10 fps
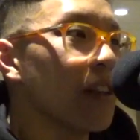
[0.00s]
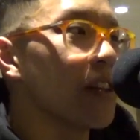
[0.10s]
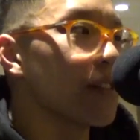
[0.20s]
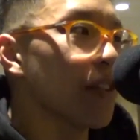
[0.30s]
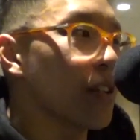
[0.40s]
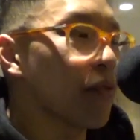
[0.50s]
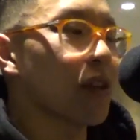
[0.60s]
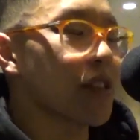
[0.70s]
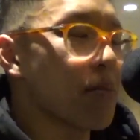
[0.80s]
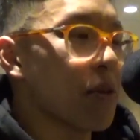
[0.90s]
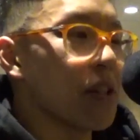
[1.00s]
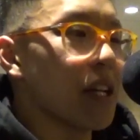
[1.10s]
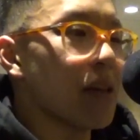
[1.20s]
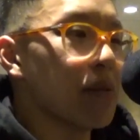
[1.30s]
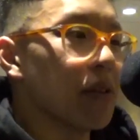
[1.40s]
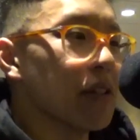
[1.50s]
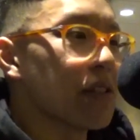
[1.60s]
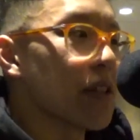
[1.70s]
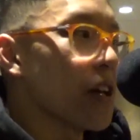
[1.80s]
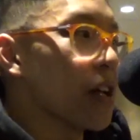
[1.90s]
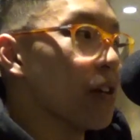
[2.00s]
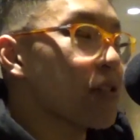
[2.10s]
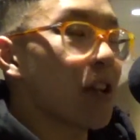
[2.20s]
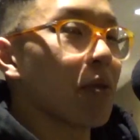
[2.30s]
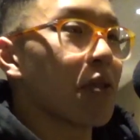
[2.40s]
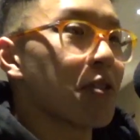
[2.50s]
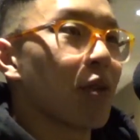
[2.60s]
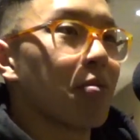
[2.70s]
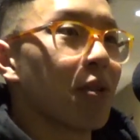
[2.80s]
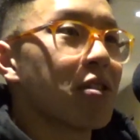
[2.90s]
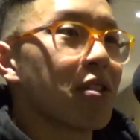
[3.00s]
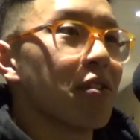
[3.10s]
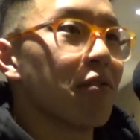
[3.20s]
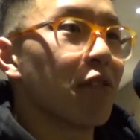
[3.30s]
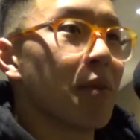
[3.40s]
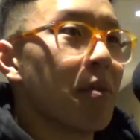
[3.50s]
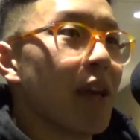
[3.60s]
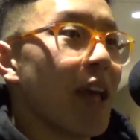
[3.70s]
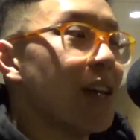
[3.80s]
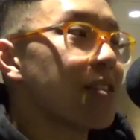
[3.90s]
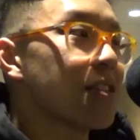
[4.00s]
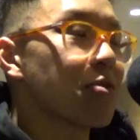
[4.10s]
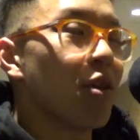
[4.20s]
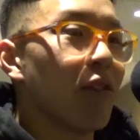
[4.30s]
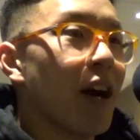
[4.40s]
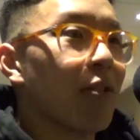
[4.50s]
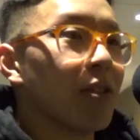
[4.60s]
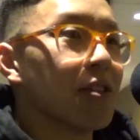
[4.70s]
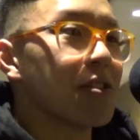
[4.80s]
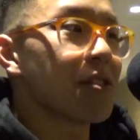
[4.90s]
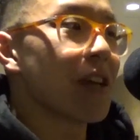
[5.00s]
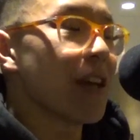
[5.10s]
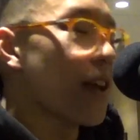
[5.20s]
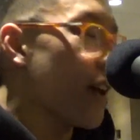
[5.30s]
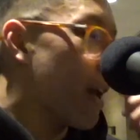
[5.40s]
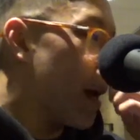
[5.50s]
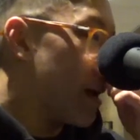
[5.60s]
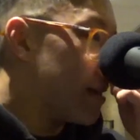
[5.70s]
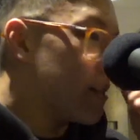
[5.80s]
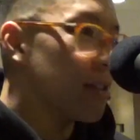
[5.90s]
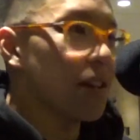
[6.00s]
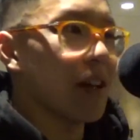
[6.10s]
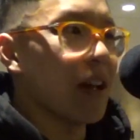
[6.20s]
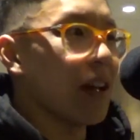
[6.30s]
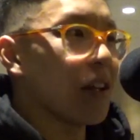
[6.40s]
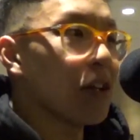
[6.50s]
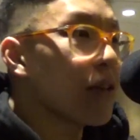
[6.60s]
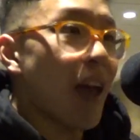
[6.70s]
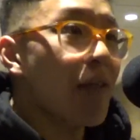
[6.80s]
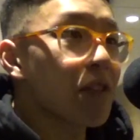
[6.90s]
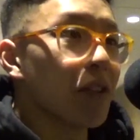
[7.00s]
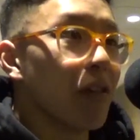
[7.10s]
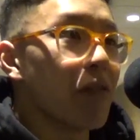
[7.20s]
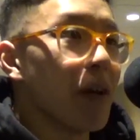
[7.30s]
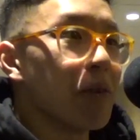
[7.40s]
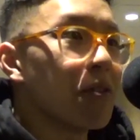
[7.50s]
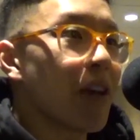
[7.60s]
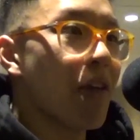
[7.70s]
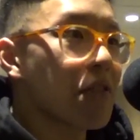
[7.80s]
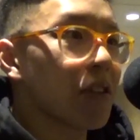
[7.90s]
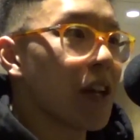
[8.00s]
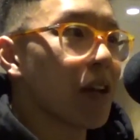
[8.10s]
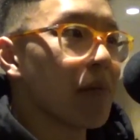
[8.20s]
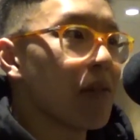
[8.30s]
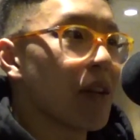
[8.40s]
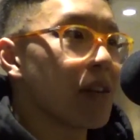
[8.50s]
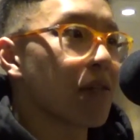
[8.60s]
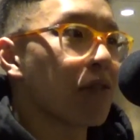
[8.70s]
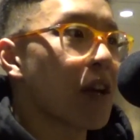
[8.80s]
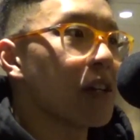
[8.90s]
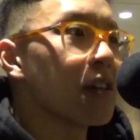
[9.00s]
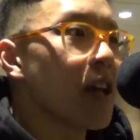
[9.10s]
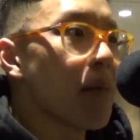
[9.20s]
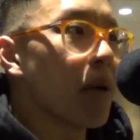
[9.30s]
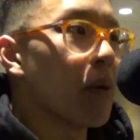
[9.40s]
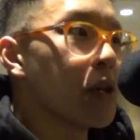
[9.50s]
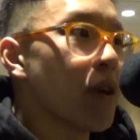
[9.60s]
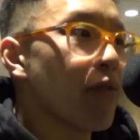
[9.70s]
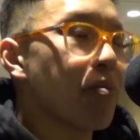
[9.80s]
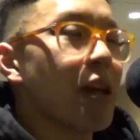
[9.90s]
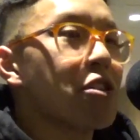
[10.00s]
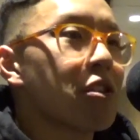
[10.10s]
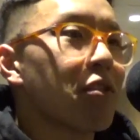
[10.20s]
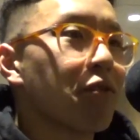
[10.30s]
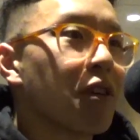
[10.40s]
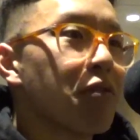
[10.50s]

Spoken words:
like for example, on the ambulance, you're stuck with this one person for maybe 8 to 12 hours, and you don't have to love them. You don't have to like them even as a friend. But when you have a patient in front